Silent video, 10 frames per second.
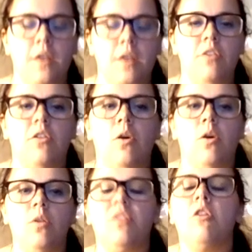
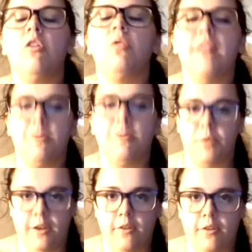So let's start with lens
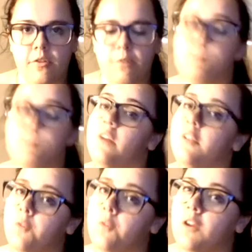materials. There
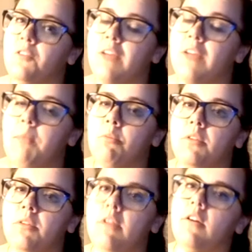are 4 different types of
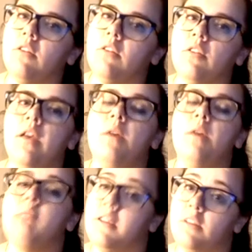materials:
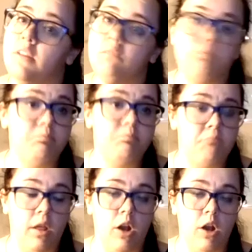plastic,
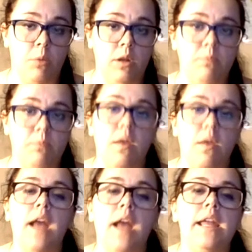polycarbonate,
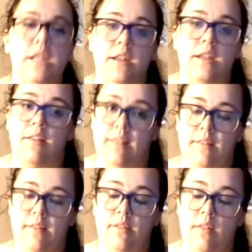high index
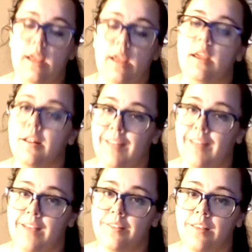lenses, and
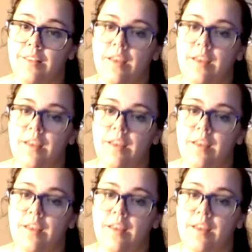glass.